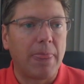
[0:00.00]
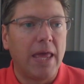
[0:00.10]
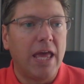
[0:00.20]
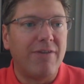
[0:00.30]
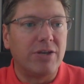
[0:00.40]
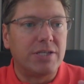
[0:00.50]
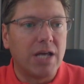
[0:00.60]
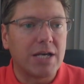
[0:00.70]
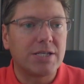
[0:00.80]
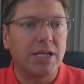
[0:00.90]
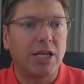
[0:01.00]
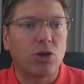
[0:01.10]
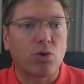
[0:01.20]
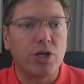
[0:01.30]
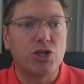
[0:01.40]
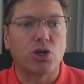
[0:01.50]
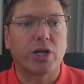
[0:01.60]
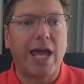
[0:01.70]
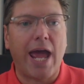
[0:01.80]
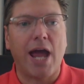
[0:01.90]
If it doesn't increase your
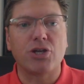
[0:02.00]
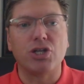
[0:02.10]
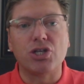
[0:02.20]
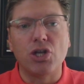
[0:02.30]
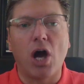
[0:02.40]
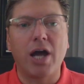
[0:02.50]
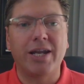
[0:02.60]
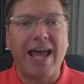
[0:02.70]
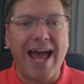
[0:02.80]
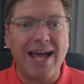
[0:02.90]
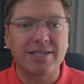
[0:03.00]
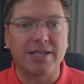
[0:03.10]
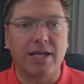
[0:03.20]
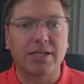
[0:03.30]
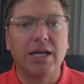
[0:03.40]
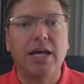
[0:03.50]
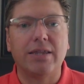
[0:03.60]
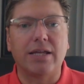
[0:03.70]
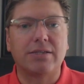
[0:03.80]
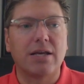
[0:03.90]
cash, it's not an asset.
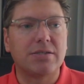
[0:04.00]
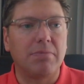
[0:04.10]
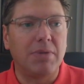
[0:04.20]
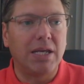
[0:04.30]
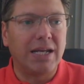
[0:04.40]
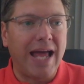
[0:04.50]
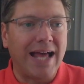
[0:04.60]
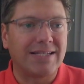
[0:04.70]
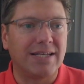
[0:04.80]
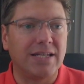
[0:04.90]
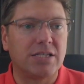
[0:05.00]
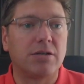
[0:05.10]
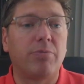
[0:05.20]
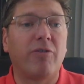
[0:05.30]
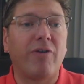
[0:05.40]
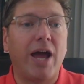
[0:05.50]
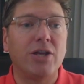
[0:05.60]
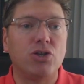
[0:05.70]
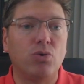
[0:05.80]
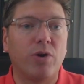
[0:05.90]
That doesn't mean an asset needs to
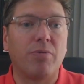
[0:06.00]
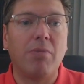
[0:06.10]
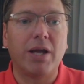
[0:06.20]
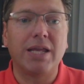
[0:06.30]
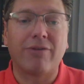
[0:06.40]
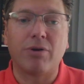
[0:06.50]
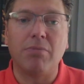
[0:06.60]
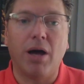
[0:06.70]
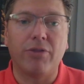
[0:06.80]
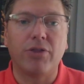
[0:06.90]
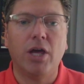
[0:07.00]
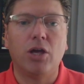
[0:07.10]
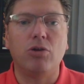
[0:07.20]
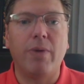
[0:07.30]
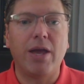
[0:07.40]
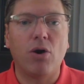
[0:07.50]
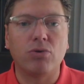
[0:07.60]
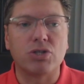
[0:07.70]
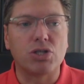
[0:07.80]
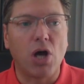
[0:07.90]
provide you with money every month. You may
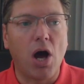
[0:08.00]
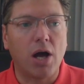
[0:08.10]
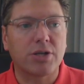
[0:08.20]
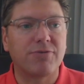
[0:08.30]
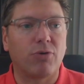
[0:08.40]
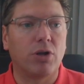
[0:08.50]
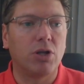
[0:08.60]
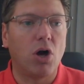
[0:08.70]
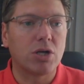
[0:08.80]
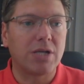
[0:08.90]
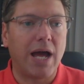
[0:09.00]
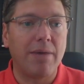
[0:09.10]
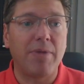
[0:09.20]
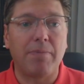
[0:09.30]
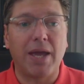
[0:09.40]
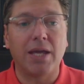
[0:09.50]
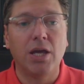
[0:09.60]
own stocks for a long time that pay